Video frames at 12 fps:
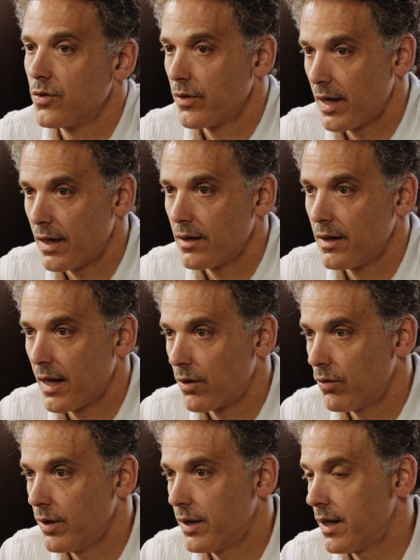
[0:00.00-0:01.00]
so that
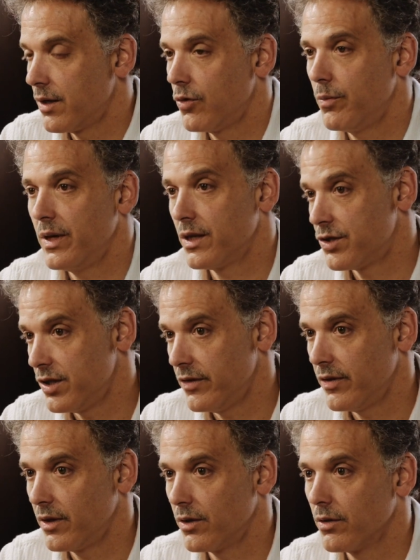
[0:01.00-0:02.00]
not only can you be
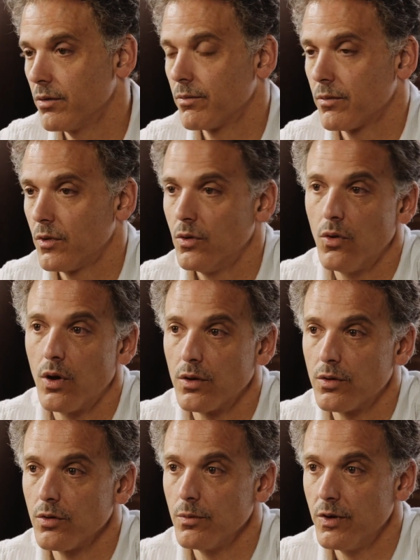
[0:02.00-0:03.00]
achieving your
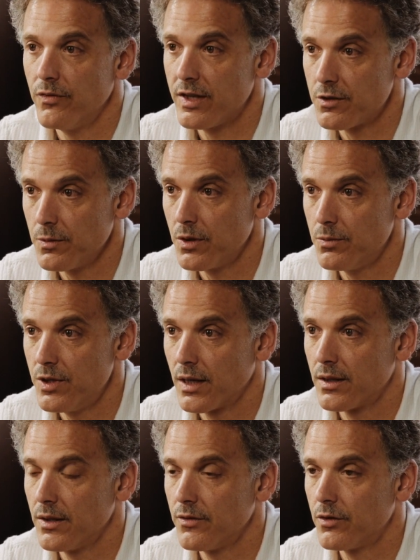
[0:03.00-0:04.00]
long-term investment
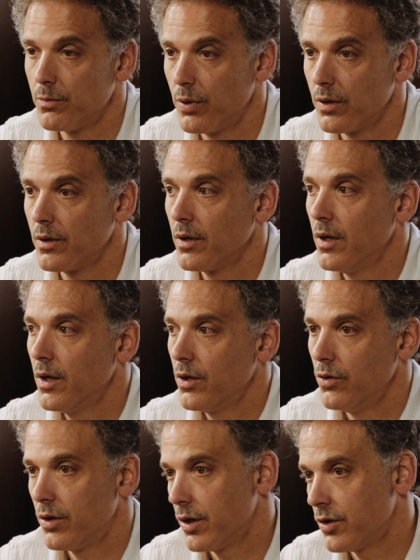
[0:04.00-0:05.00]
objectives, but
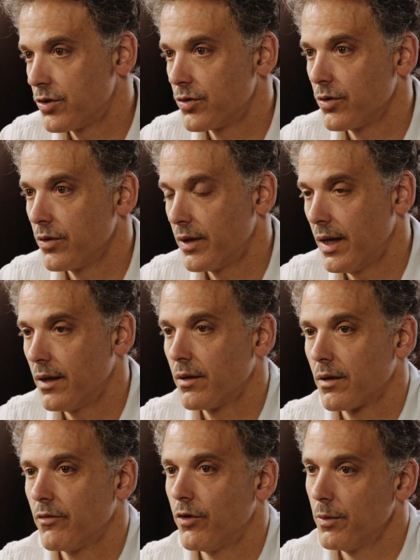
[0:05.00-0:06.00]
you can assure that
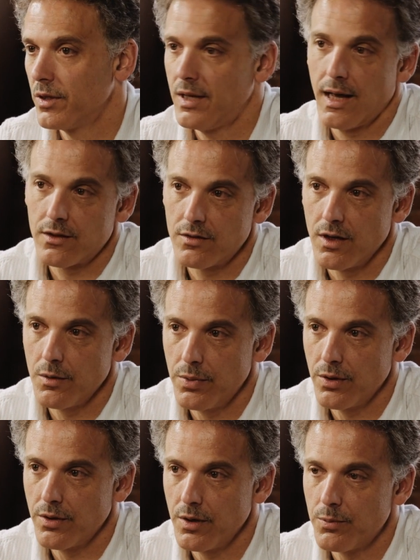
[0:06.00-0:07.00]
from a tax
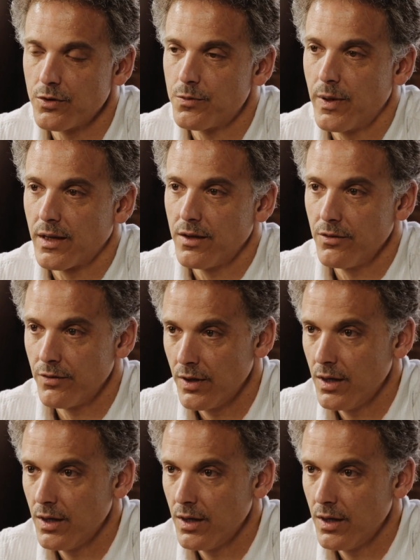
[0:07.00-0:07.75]
liability perspective,